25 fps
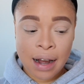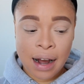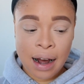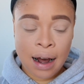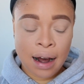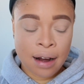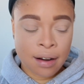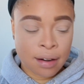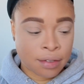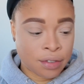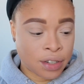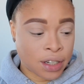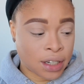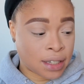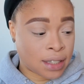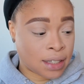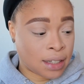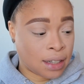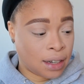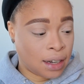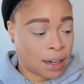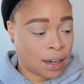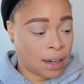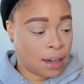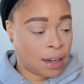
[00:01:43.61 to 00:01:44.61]

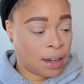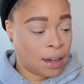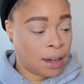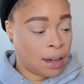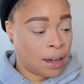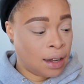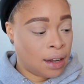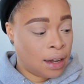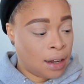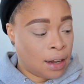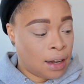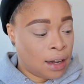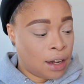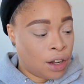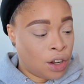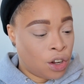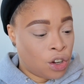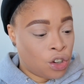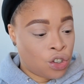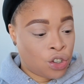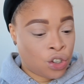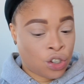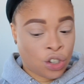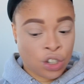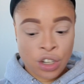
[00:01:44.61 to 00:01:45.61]
Obviously
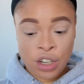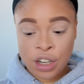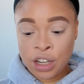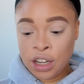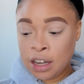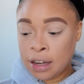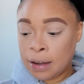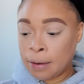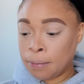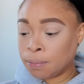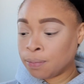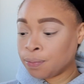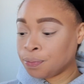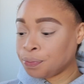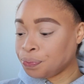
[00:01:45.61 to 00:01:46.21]
she